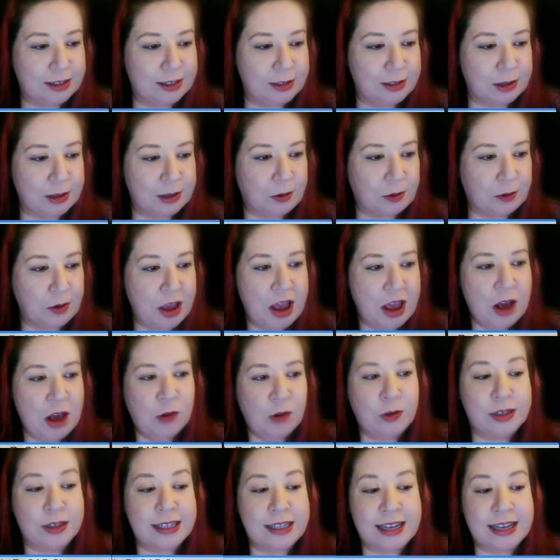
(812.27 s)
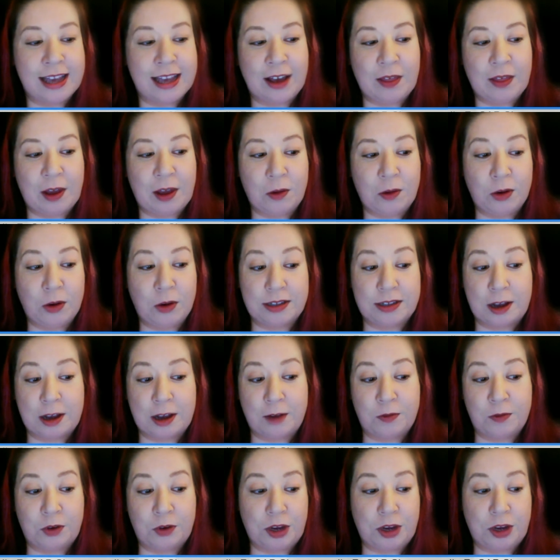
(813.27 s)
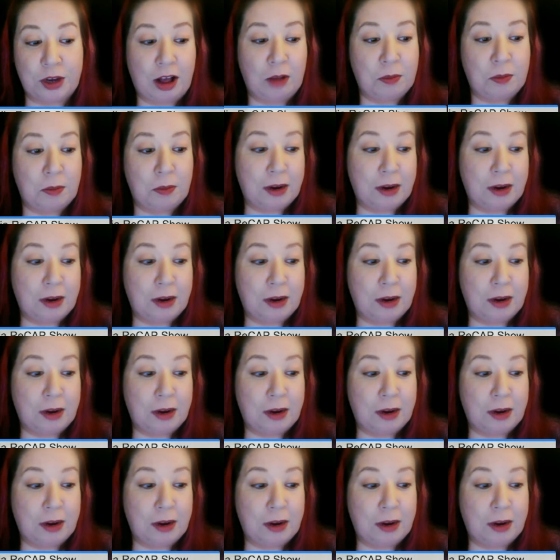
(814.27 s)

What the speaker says: So we'll see how that works out for Yelp,